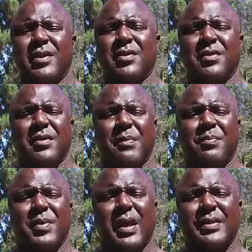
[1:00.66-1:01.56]
here, uh,
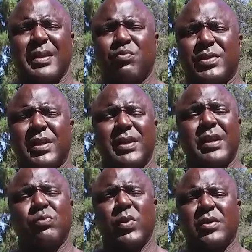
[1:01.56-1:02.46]
I think within the
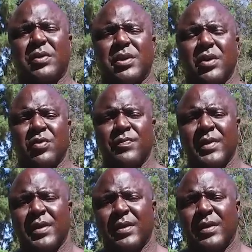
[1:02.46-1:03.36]
next week or so.
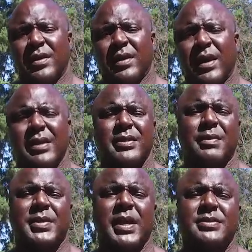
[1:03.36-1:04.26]
I ended
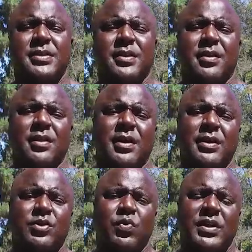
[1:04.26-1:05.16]
up catching it on
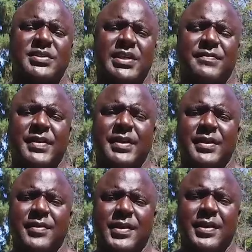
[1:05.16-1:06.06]
uh,
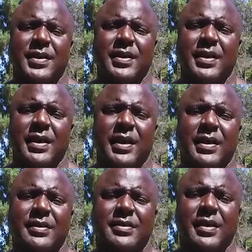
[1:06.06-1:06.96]
DirecTV.
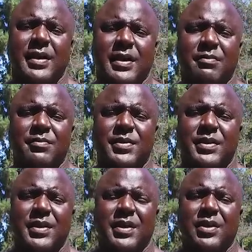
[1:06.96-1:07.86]
And, um,
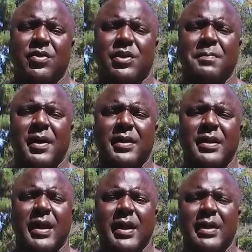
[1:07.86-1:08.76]
you know, it's about a
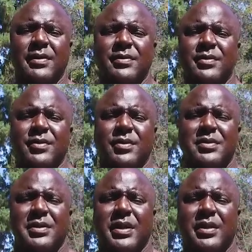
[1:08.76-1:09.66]
guy,
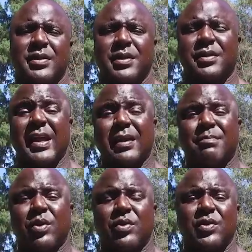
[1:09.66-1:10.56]
he's a
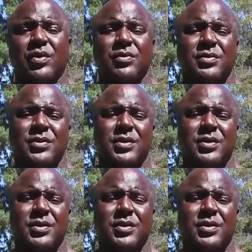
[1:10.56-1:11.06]
stockbroker,